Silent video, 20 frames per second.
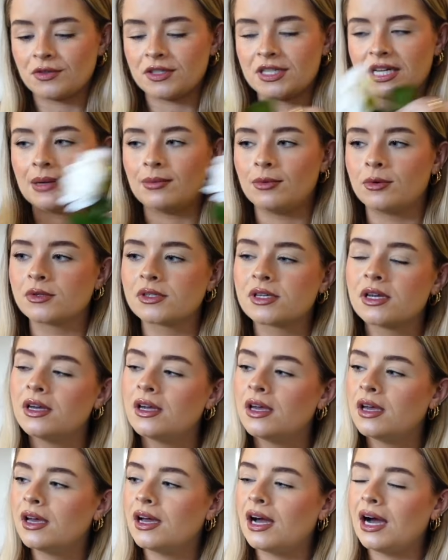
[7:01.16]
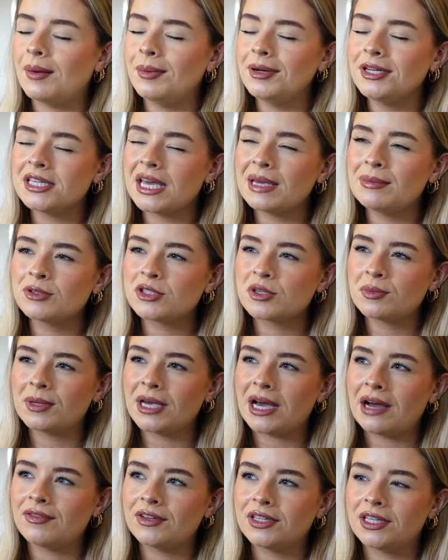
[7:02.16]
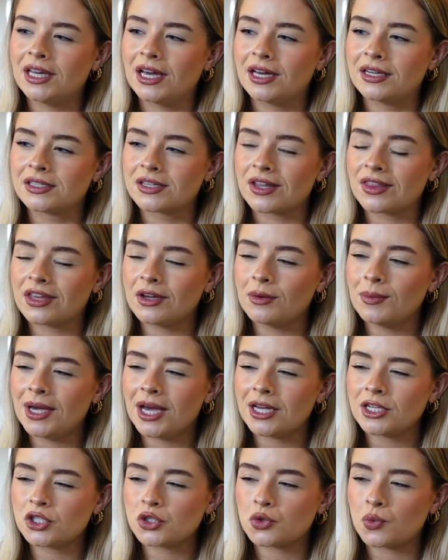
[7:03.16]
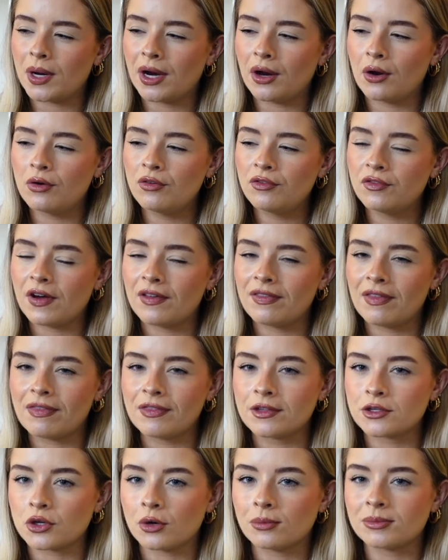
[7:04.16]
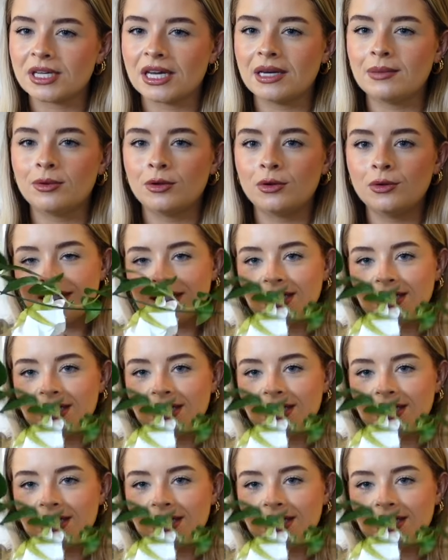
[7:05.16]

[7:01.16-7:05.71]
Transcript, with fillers: of the tables. How many tables did we have in the end? I think we had twelve and then the top table.